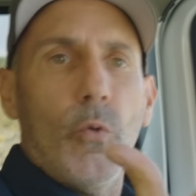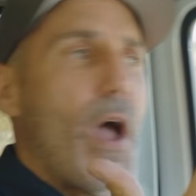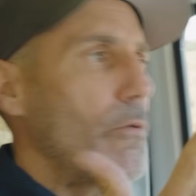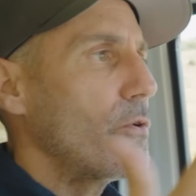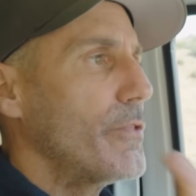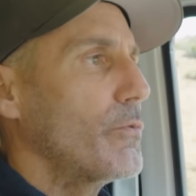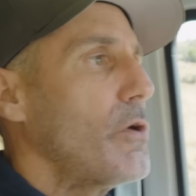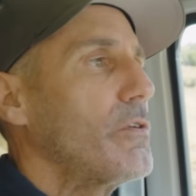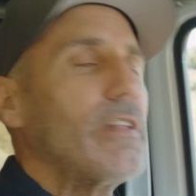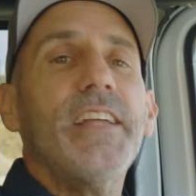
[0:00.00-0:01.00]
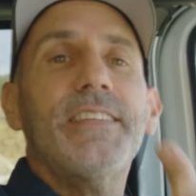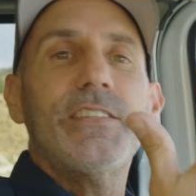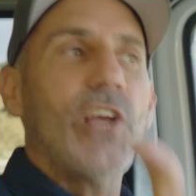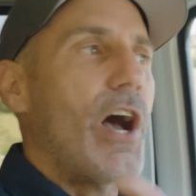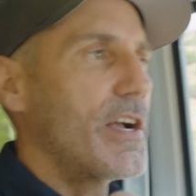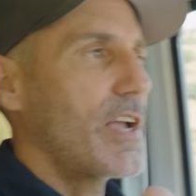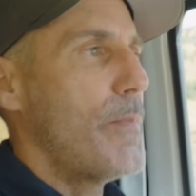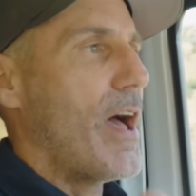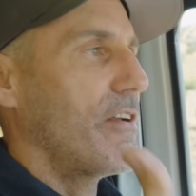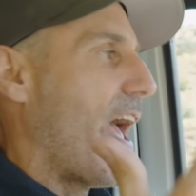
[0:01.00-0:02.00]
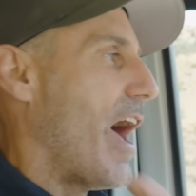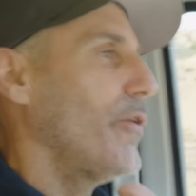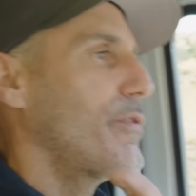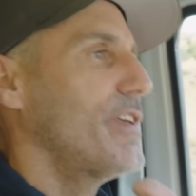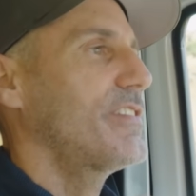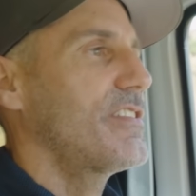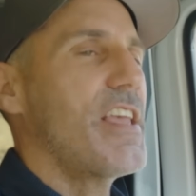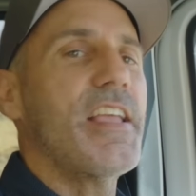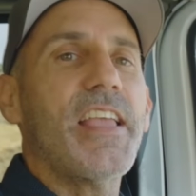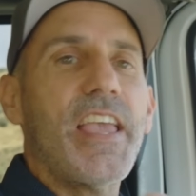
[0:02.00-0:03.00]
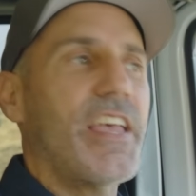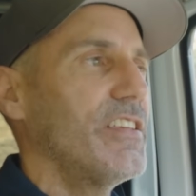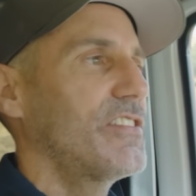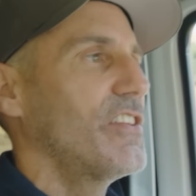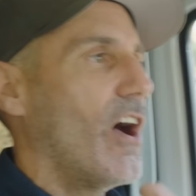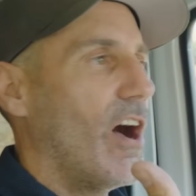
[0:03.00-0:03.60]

While we're on the road, let's talk about how this thing is